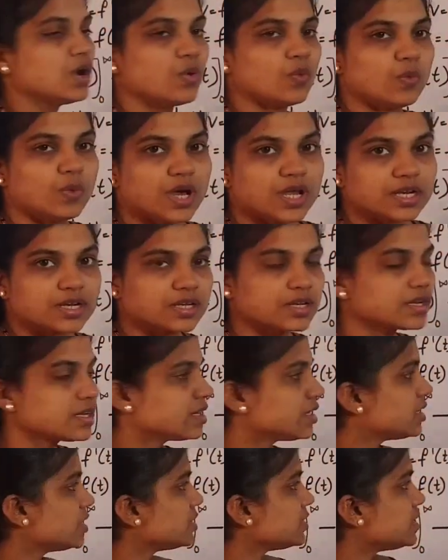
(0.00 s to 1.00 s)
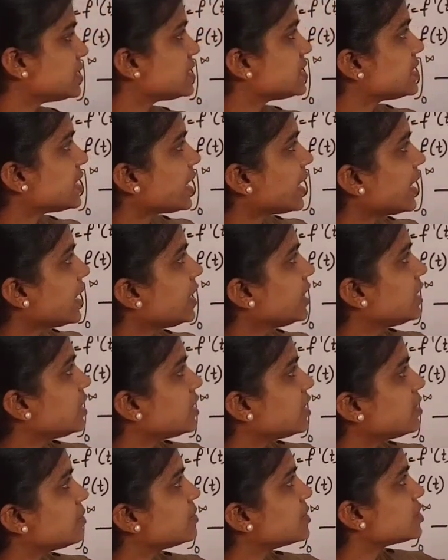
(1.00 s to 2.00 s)
1. The second
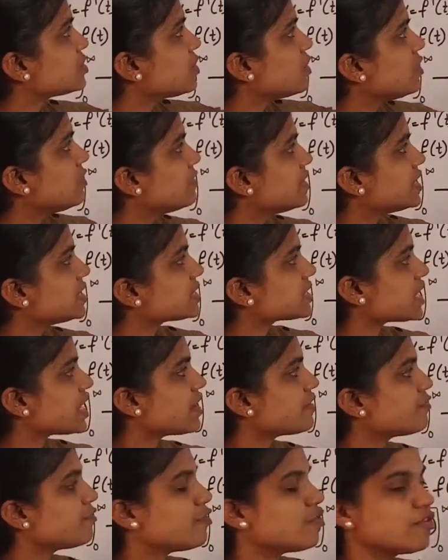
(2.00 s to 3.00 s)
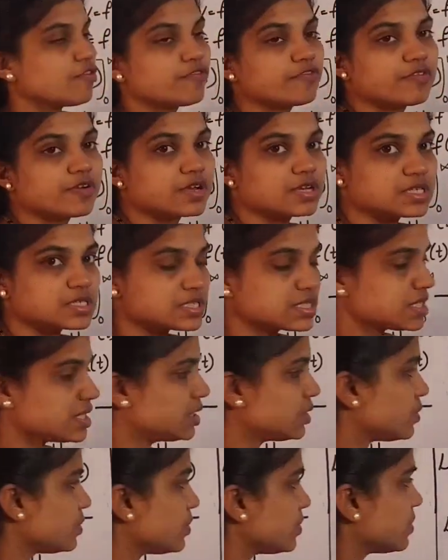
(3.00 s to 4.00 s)
term is always f of
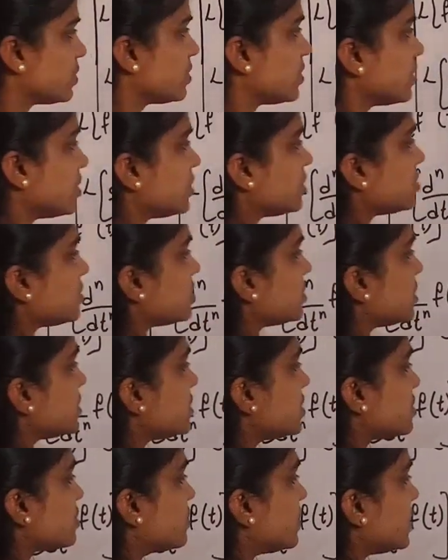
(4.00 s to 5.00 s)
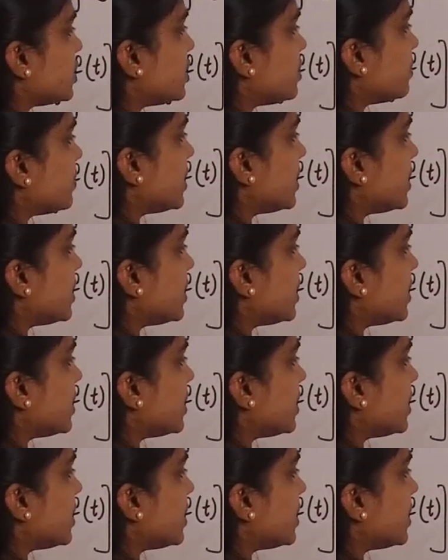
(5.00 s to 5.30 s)
0. So this is going to